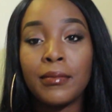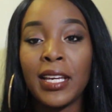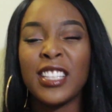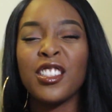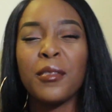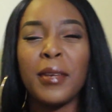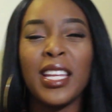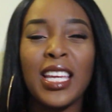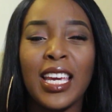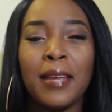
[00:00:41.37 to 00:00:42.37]

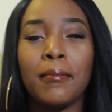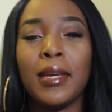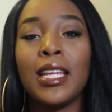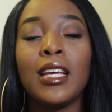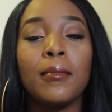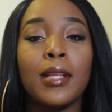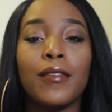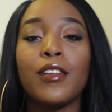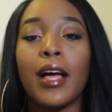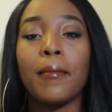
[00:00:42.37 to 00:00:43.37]
intermediate, medium
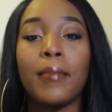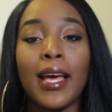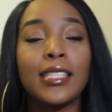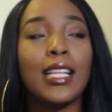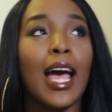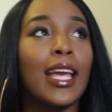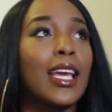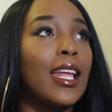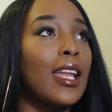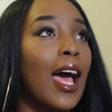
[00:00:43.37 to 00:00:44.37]
level at best. I
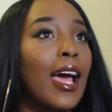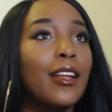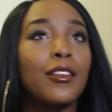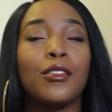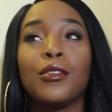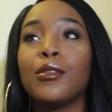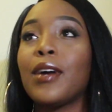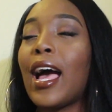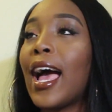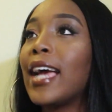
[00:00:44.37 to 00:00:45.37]
cannot do
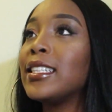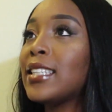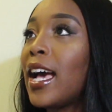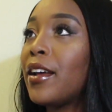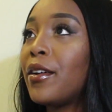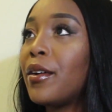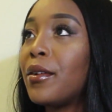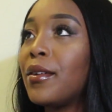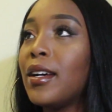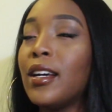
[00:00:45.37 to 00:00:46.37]

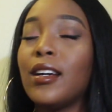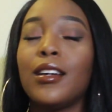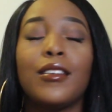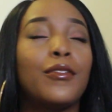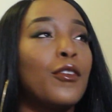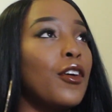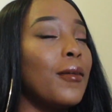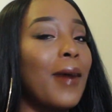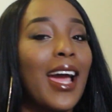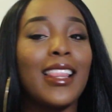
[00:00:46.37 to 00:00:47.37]
eyeshadow
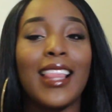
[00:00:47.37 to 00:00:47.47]
for my